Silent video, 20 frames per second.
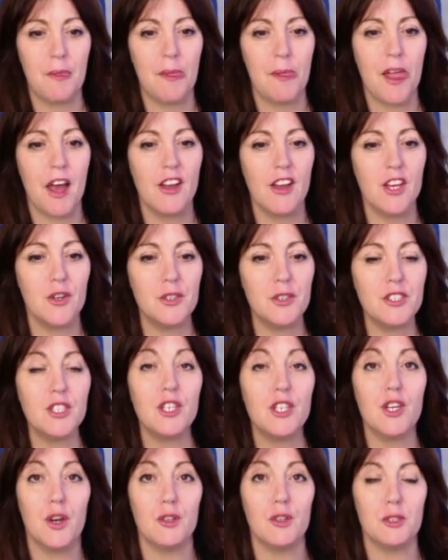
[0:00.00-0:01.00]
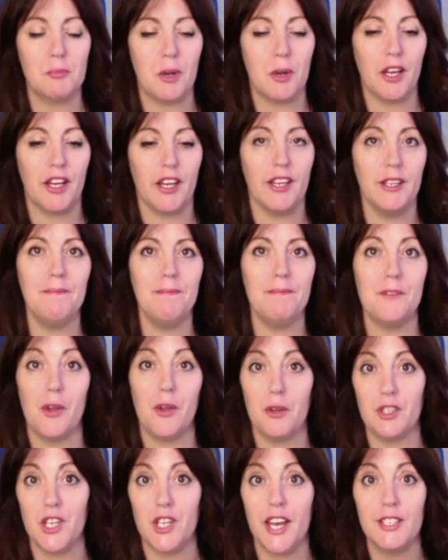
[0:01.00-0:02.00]
I use the Yoast plugin,
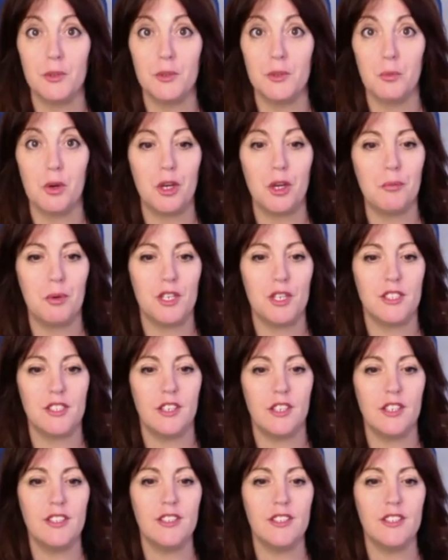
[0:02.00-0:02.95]
so she has a WordPress site,